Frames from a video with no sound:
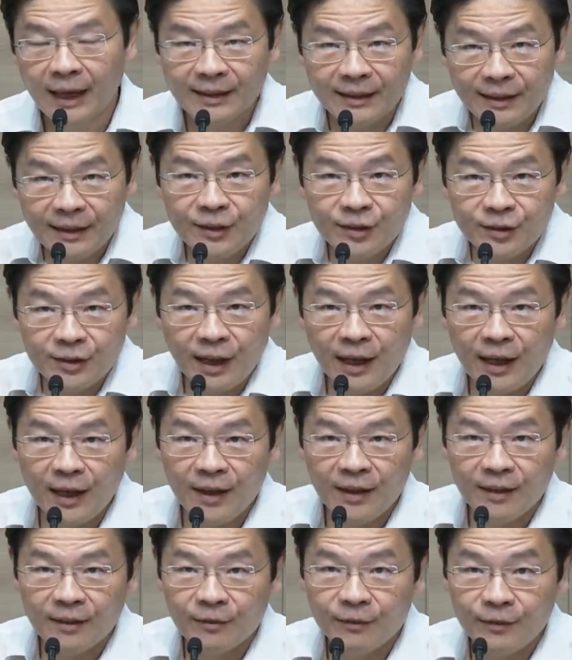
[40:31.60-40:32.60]
These
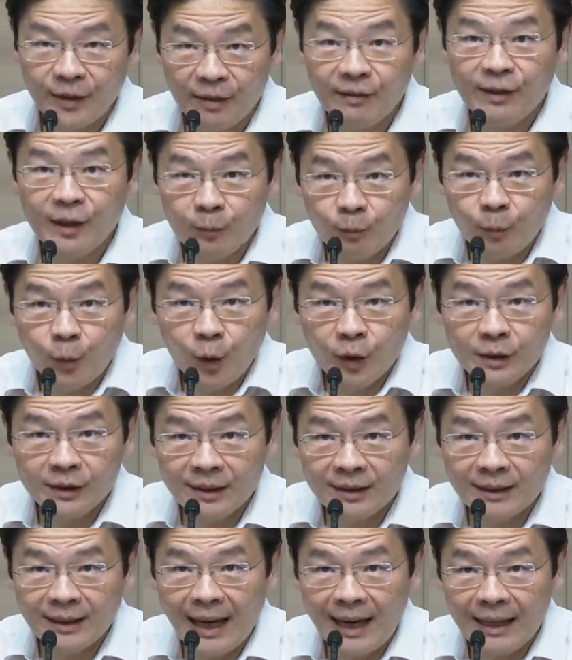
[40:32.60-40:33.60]
are very
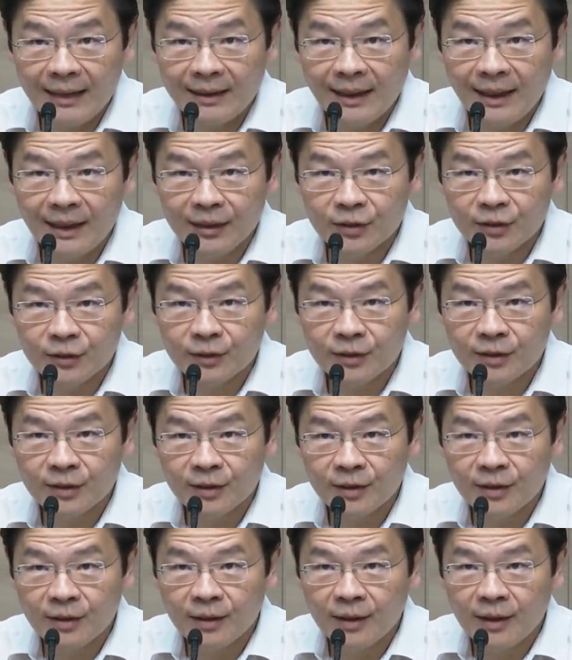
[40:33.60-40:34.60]
important guidelines,
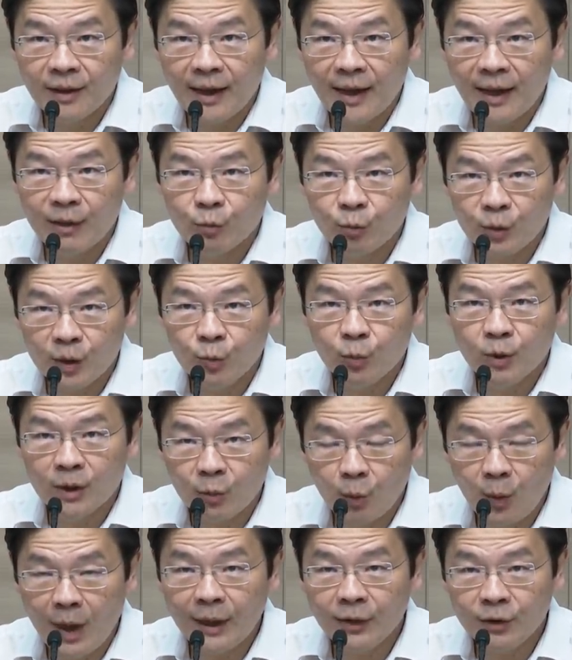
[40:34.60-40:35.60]
and we
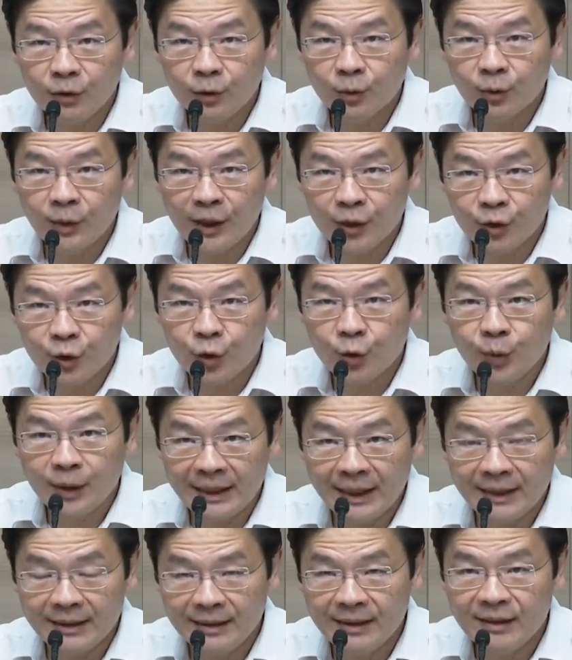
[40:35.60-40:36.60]
will want to
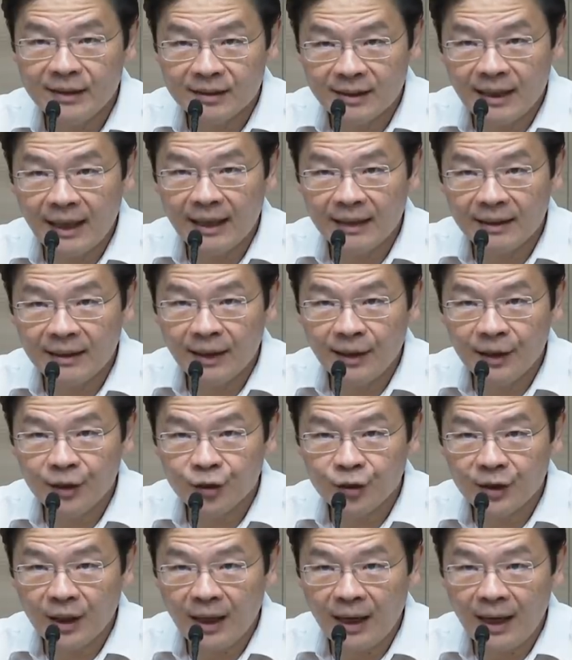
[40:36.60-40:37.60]
ensure that these
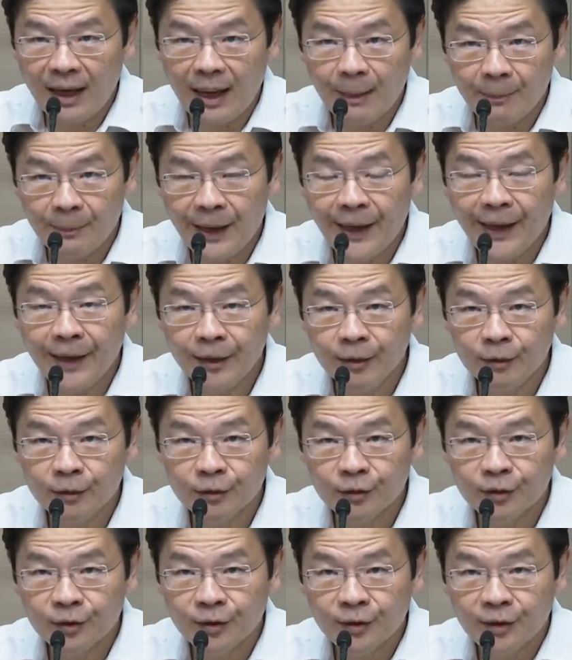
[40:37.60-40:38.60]
guidelines are
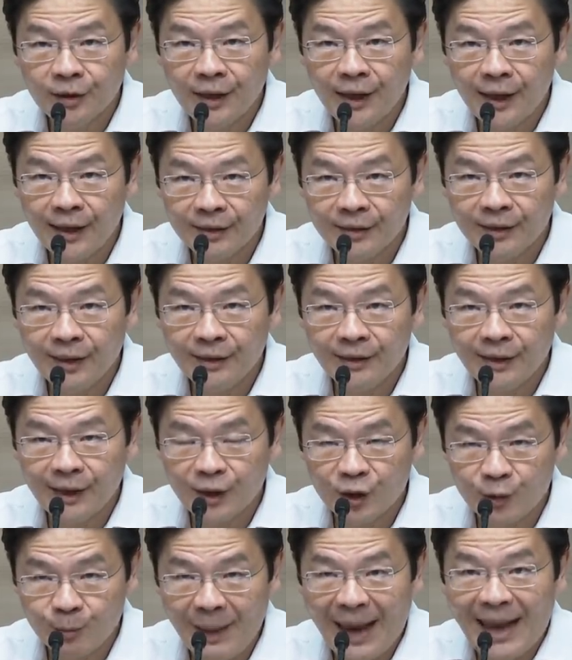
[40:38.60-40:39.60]
upheld and then
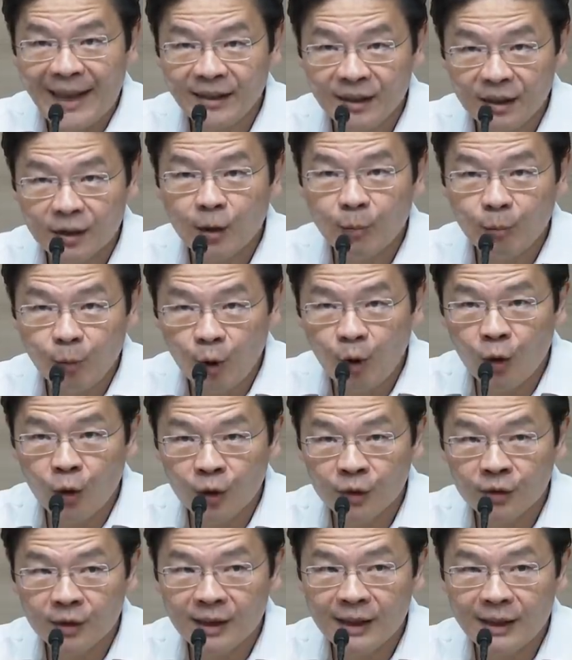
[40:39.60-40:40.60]
expanded
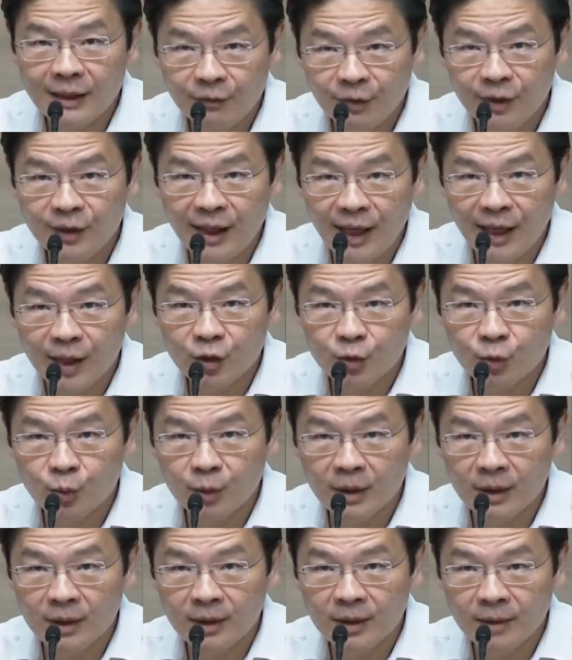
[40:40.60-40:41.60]
upon even as
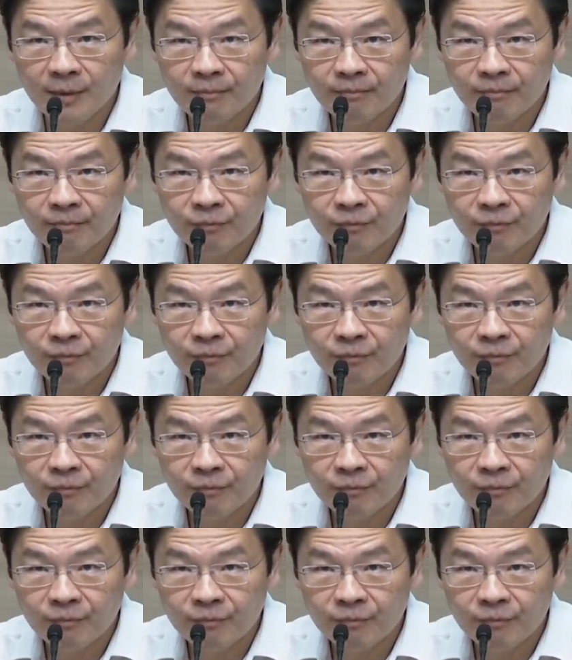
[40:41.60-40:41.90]
we